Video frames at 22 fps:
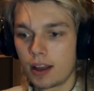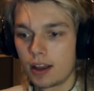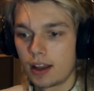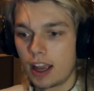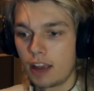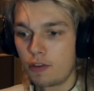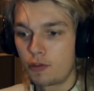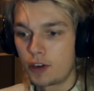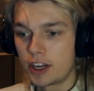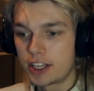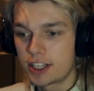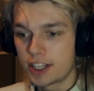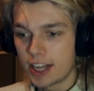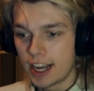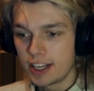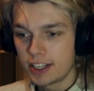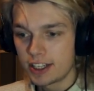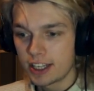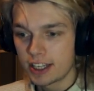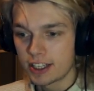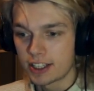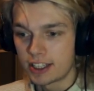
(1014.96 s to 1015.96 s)
If we
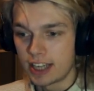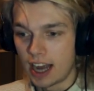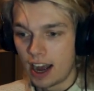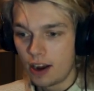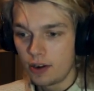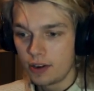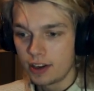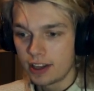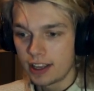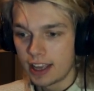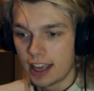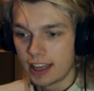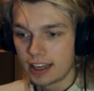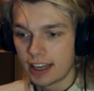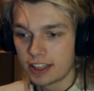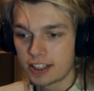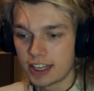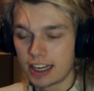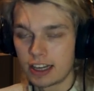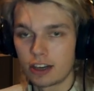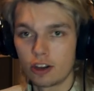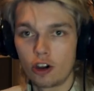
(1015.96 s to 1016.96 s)
change this down, it
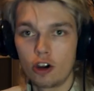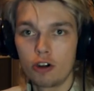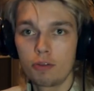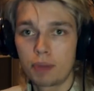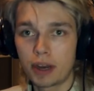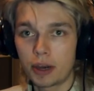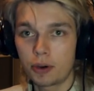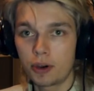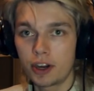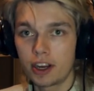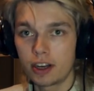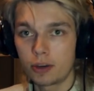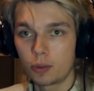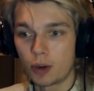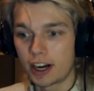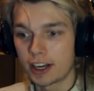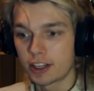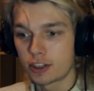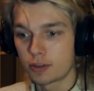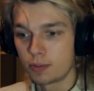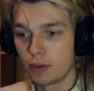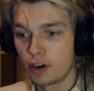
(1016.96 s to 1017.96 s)
has a long period where
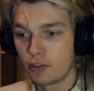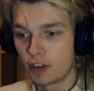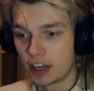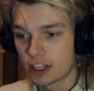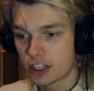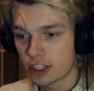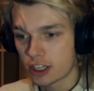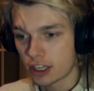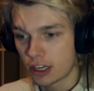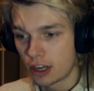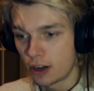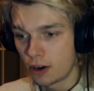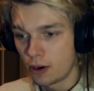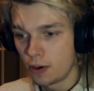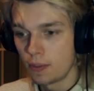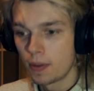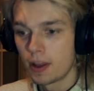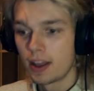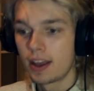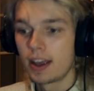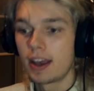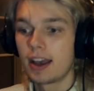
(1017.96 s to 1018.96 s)
it's moving slow,
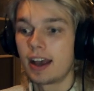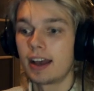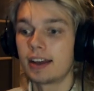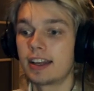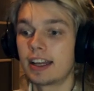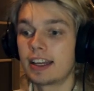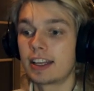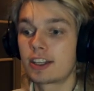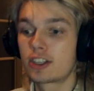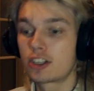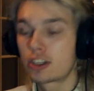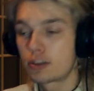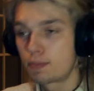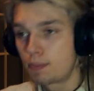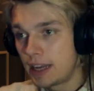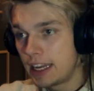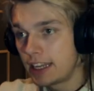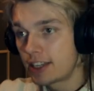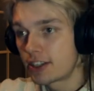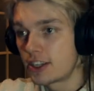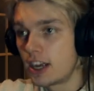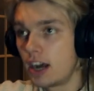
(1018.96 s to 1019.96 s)
and then it
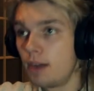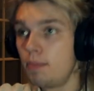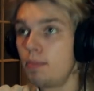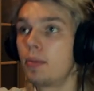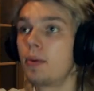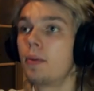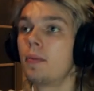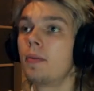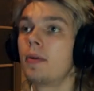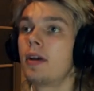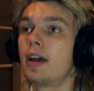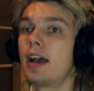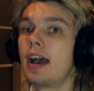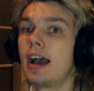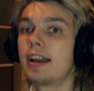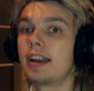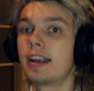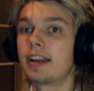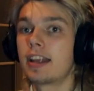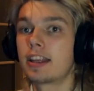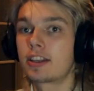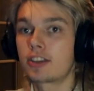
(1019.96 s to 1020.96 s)
speeds up, and
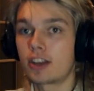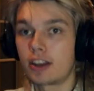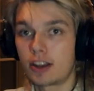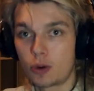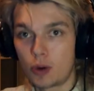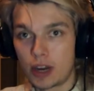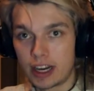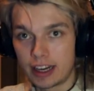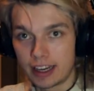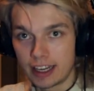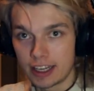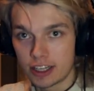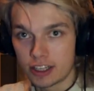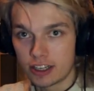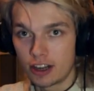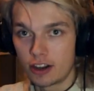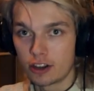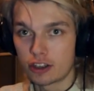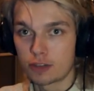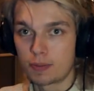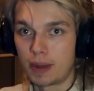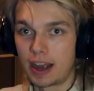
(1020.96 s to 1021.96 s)
then it quickly
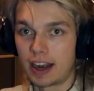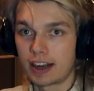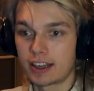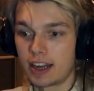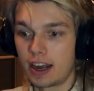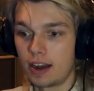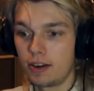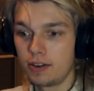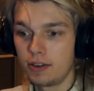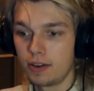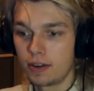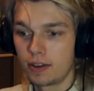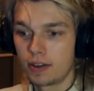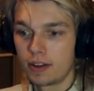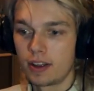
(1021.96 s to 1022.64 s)
slows back down.